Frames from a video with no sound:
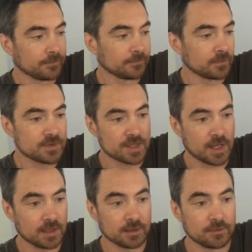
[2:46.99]
say
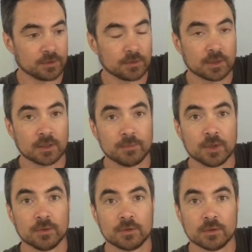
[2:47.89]
if you
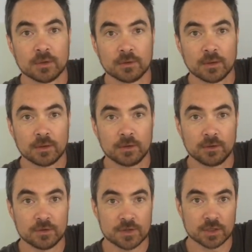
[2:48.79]
commute
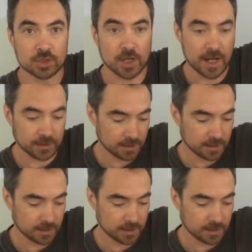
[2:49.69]
using a train